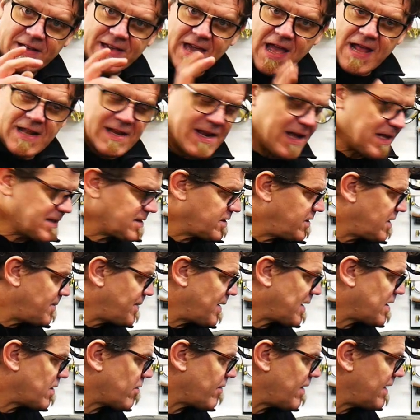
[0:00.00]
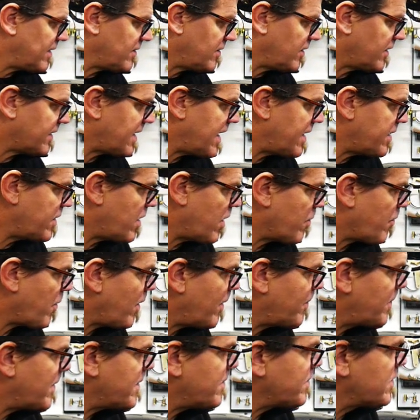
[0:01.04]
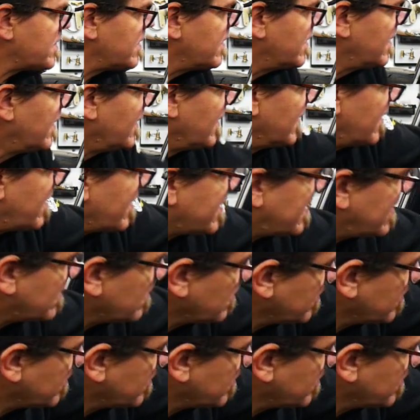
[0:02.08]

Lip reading: again, that's going to be correct on that, no problems. Like I said,